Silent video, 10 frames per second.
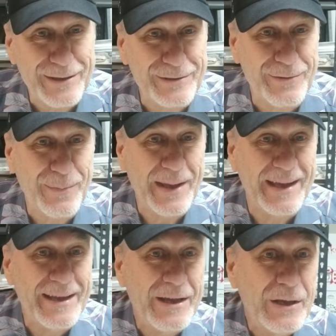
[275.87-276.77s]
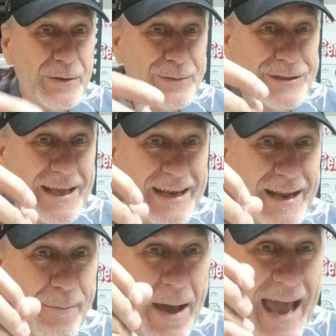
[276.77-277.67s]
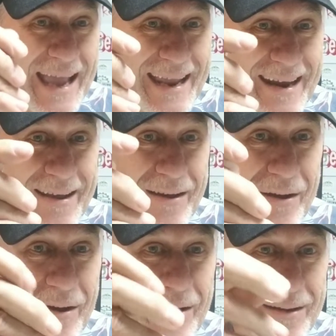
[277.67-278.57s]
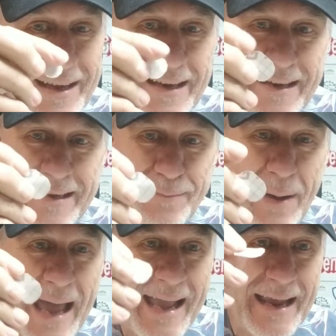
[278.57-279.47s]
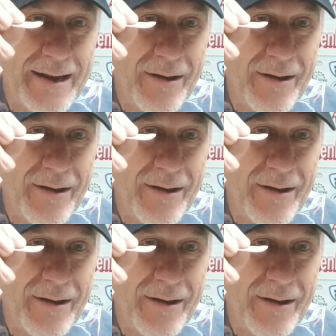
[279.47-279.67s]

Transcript: this repair, was getting the backing, get this backing